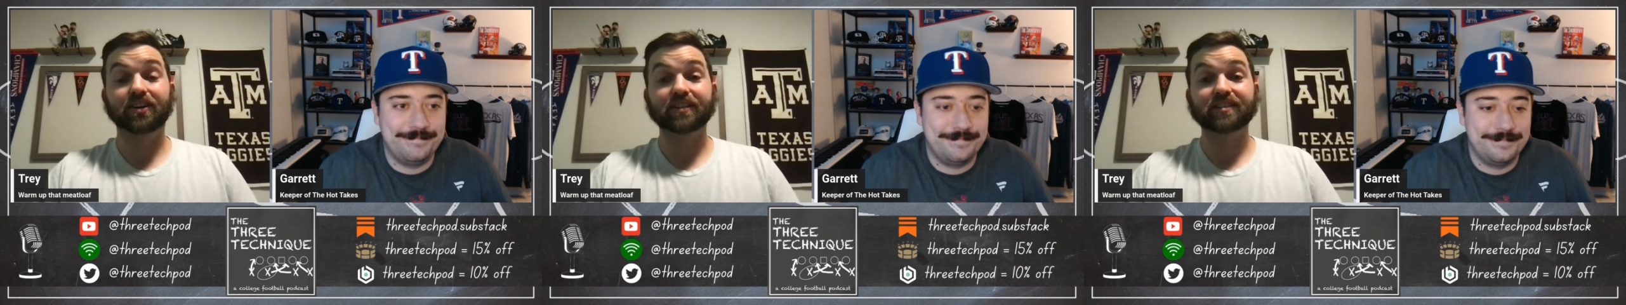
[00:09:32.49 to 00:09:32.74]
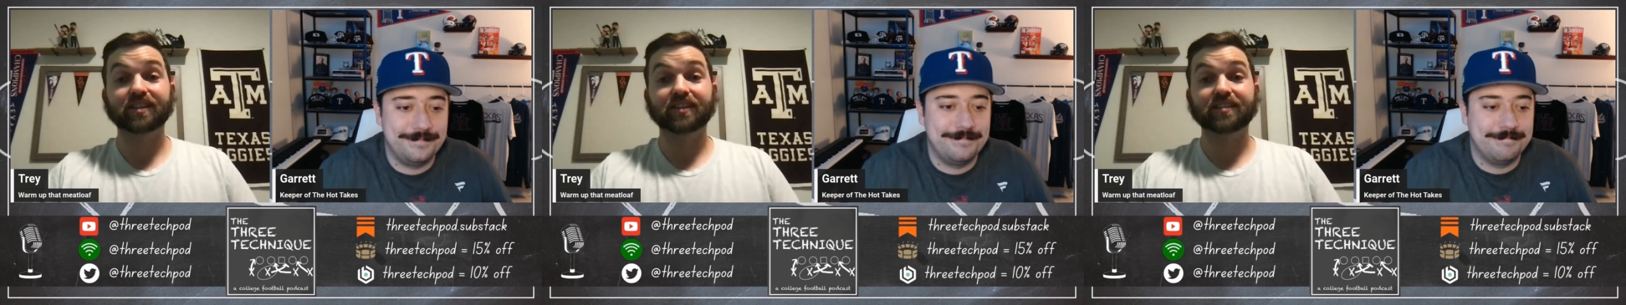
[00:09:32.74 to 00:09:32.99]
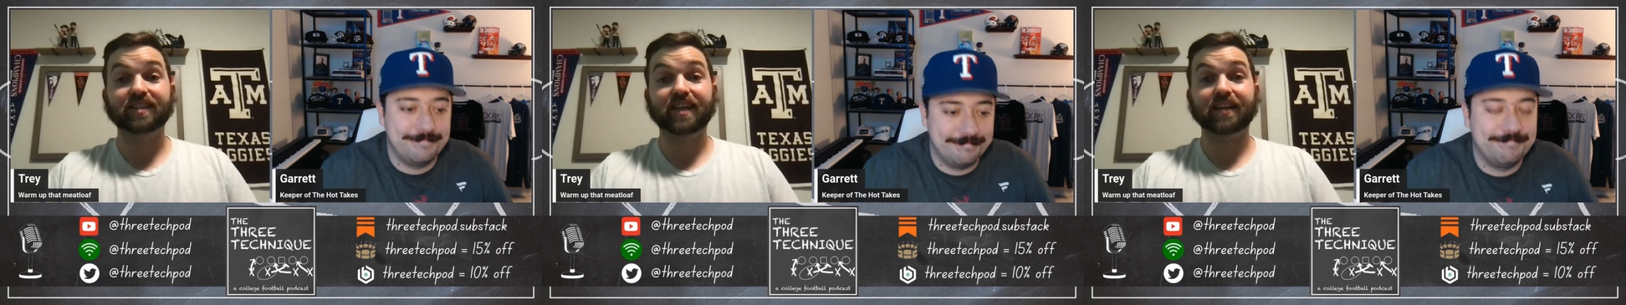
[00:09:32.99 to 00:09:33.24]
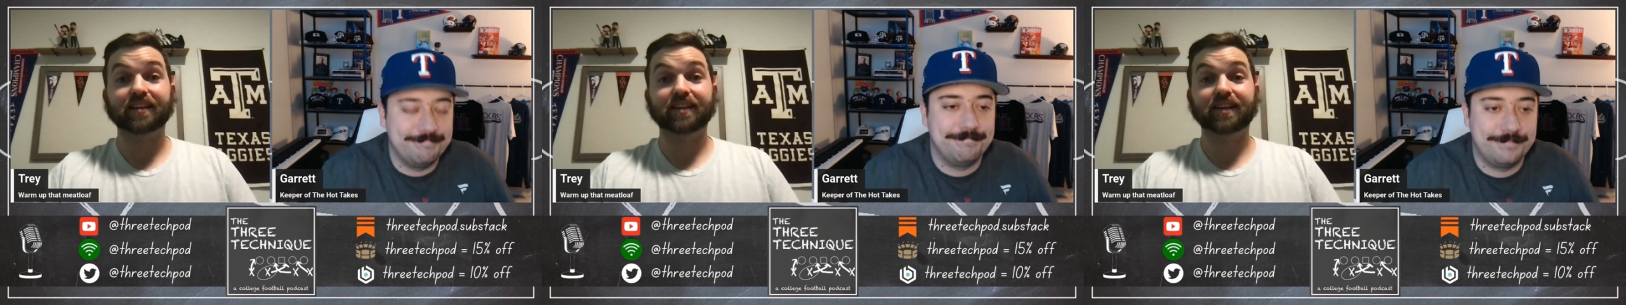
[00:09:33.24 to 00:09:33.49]
Speaker 1: I saw a
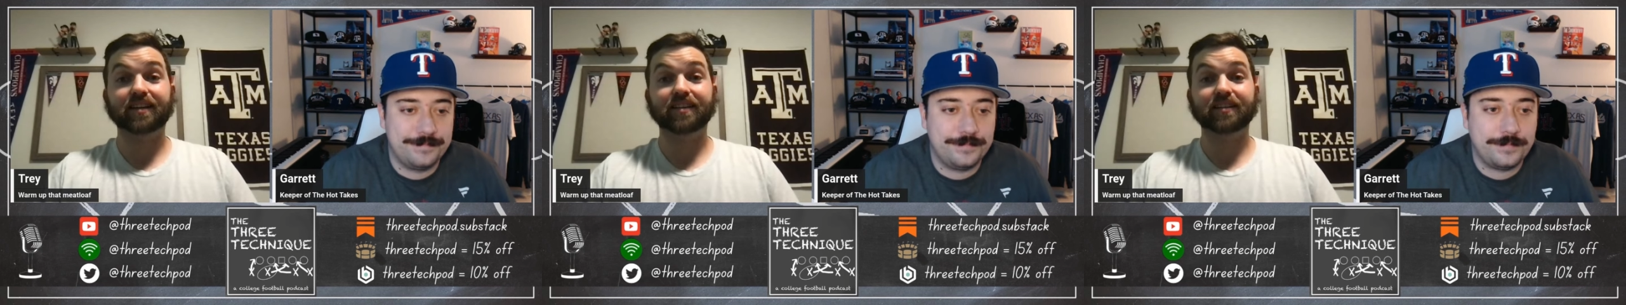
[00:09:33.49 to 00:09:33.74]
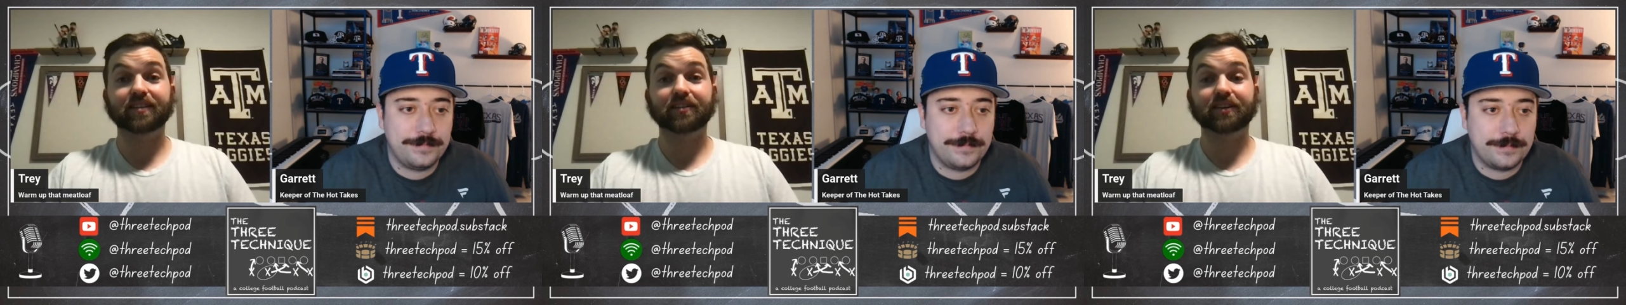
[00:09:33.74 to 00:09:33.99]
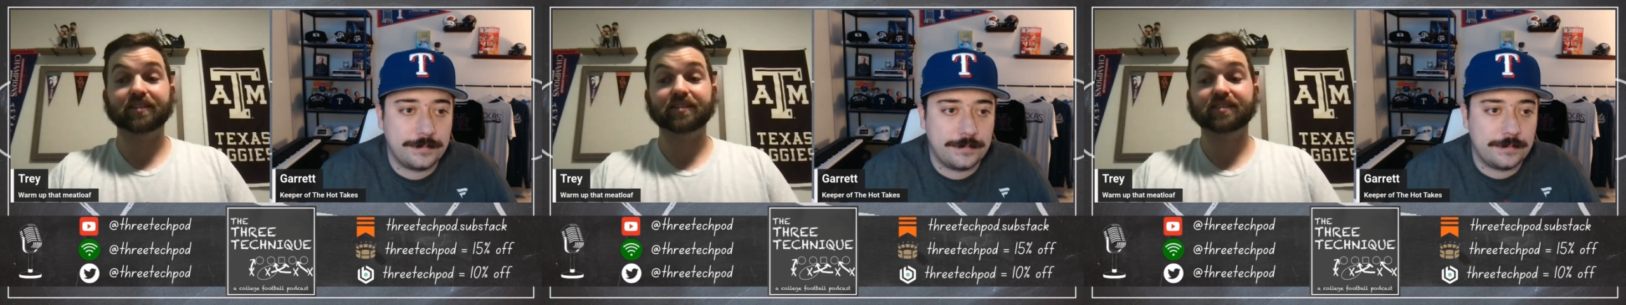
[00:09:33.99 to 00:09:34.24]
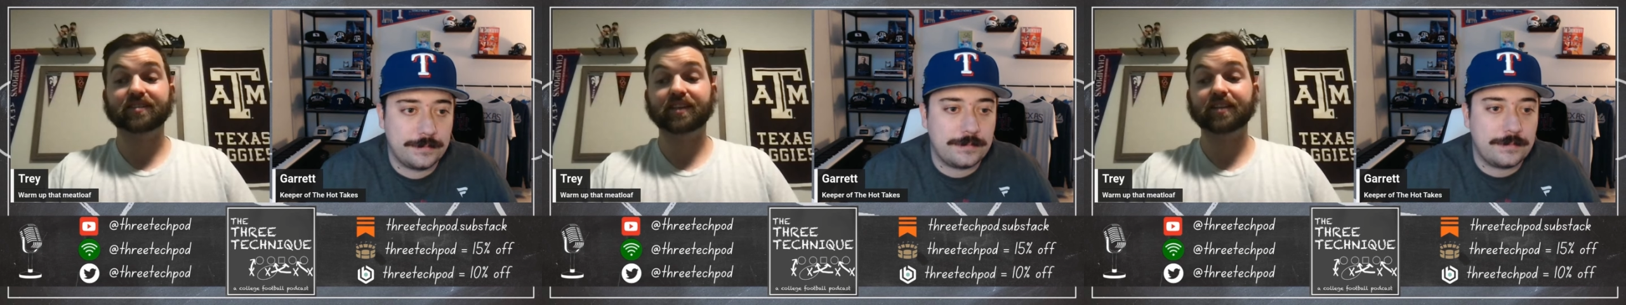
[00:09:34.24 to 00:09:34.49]
stat that I think they're like
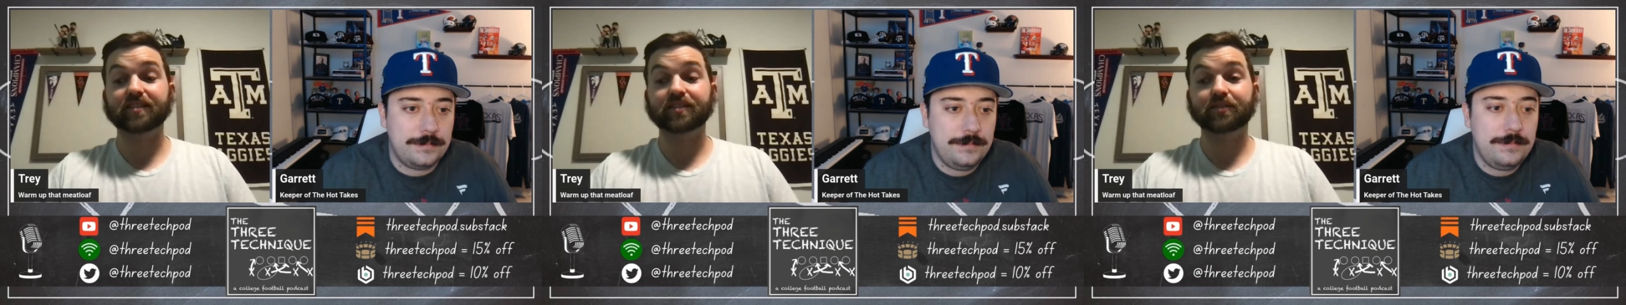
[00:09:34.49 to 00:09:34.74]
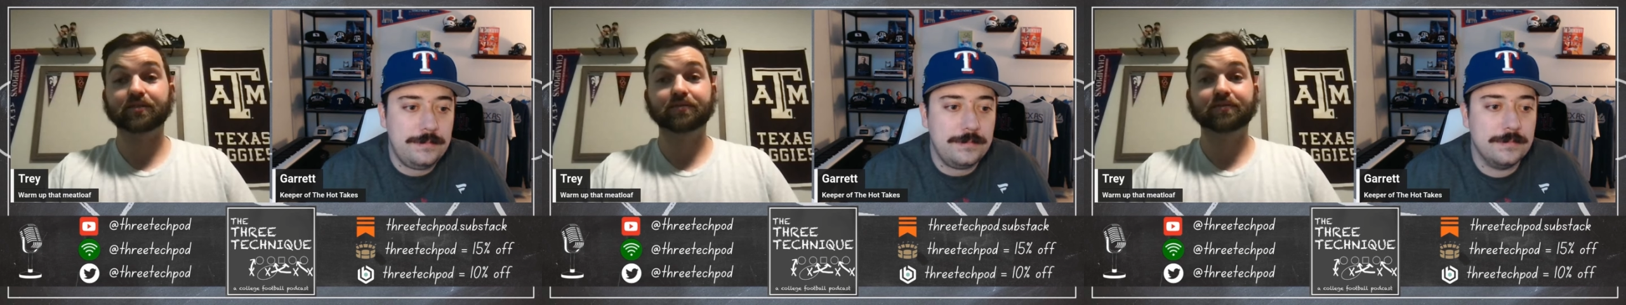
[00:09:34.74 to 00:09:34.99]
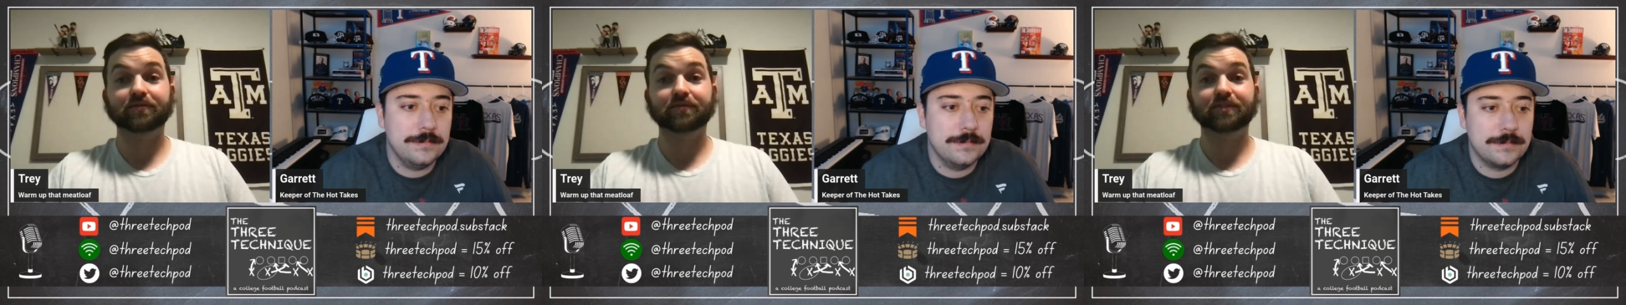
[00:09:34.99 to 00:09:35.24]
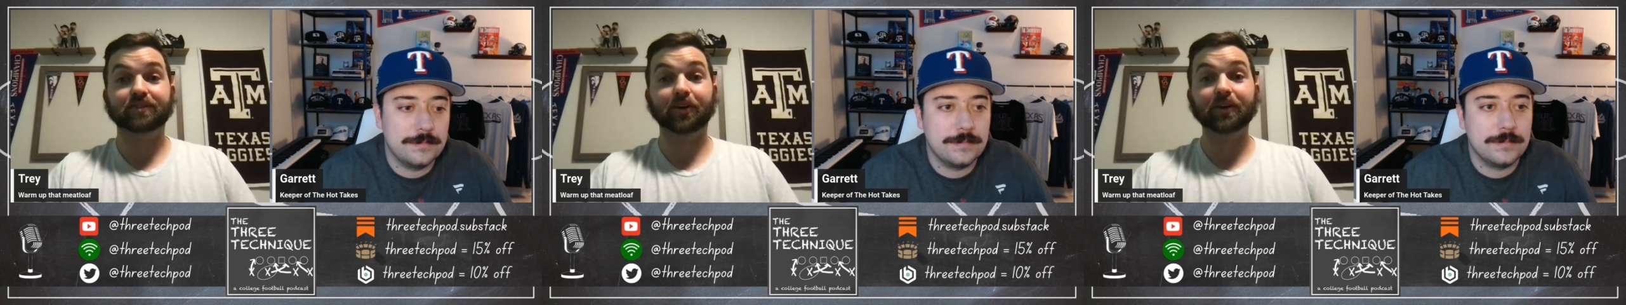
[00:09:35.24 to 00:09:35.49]
six of
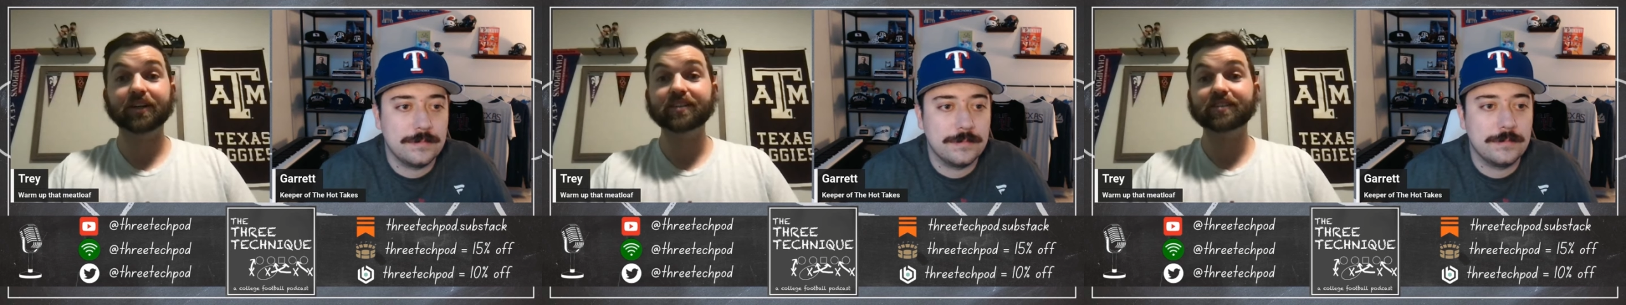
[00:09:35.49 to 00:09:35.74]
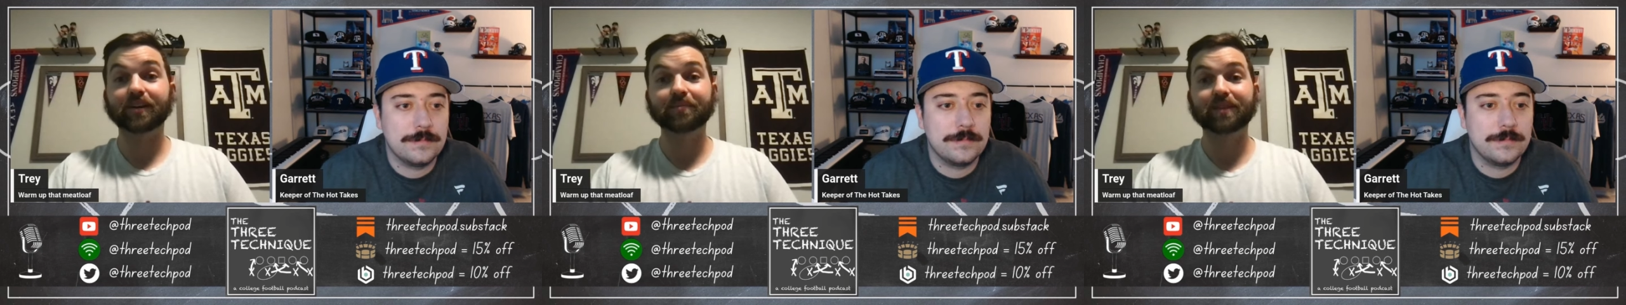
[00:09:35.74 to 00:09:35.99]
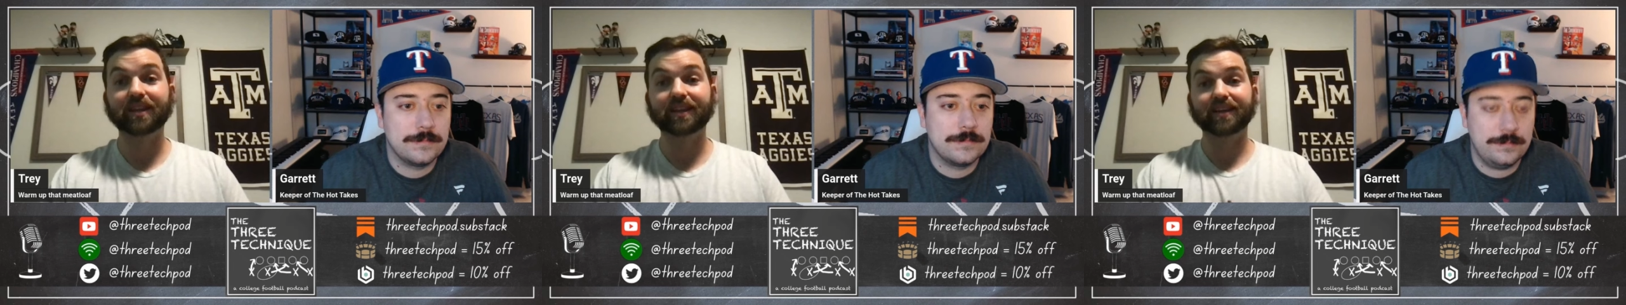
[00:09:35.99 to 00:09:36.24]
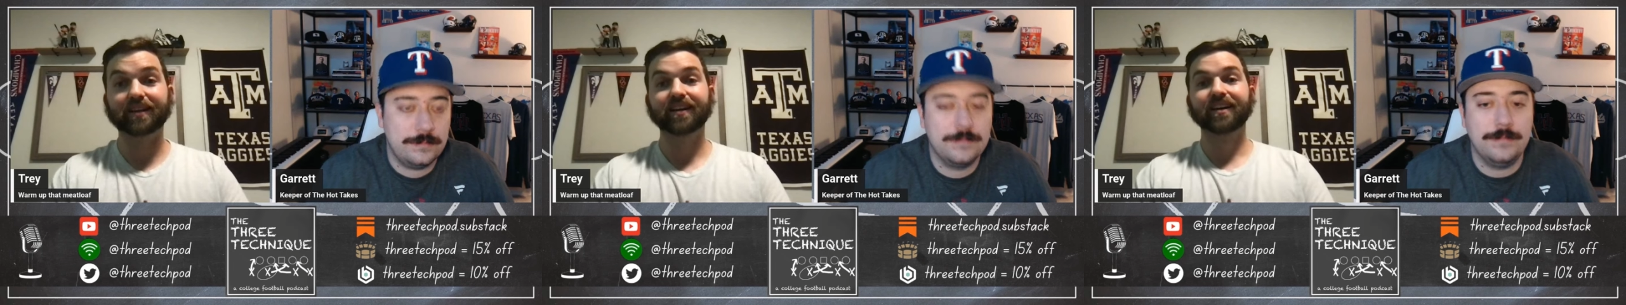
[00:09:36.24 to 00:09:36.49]
thirty something